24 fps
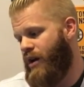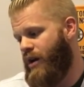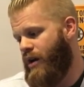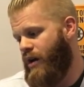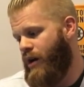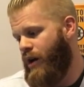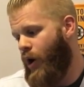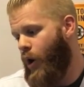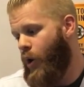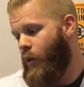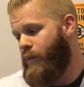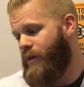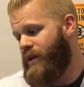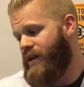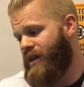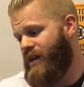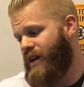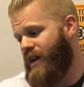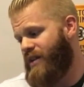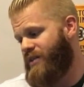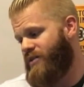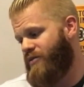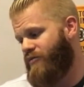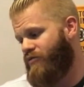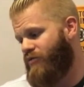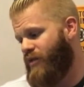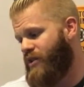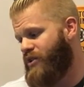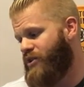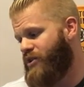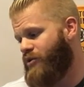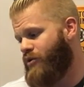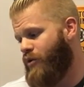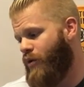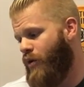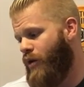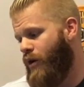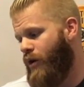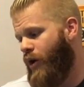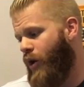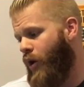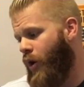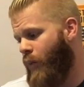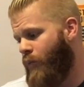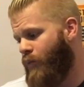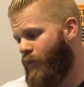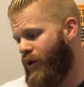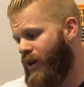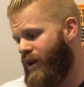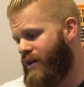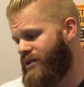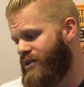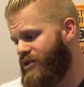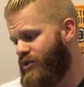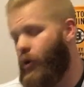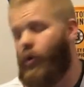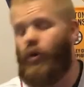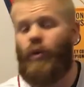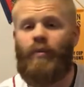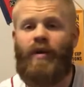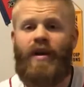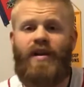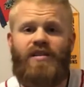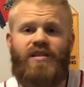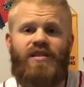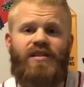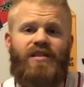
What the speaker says: OPS, runs scored, home runs, total bases, and